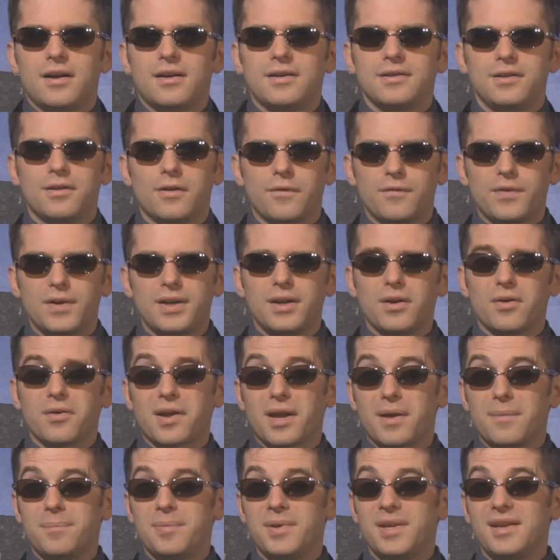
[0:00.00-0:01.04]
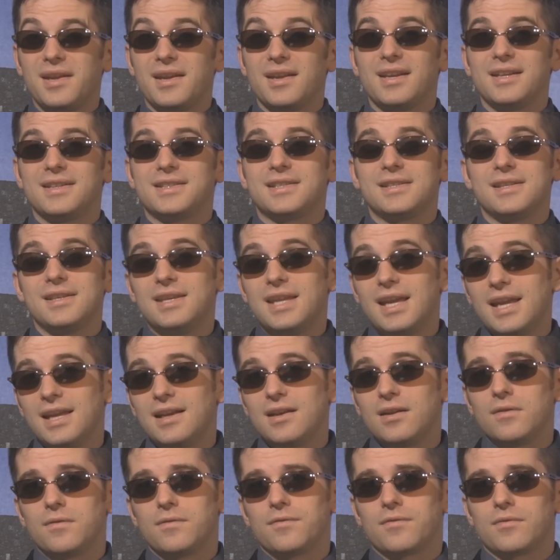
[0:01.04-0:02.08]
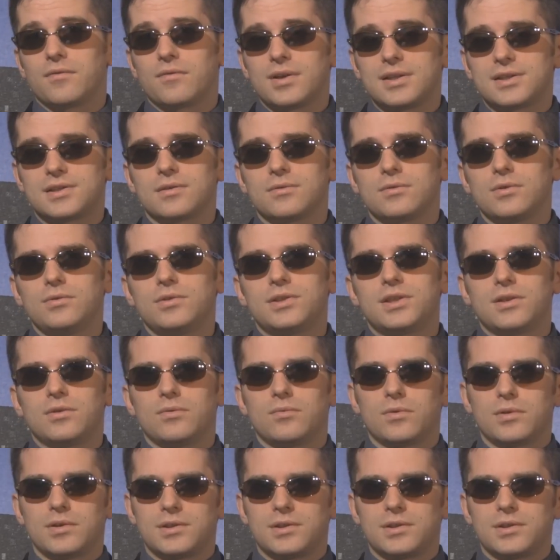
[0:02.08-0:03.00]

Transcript: your video can be in its native resolution,